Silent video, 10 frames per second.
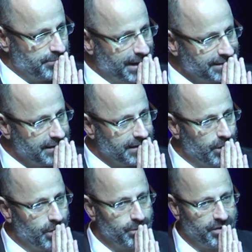But
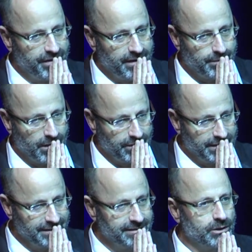basically, when we think
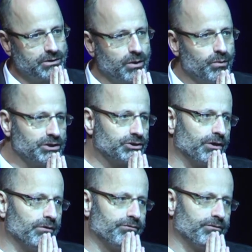about this, it's not a
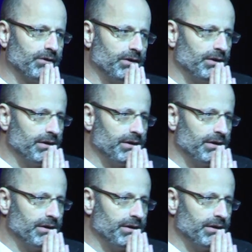question of,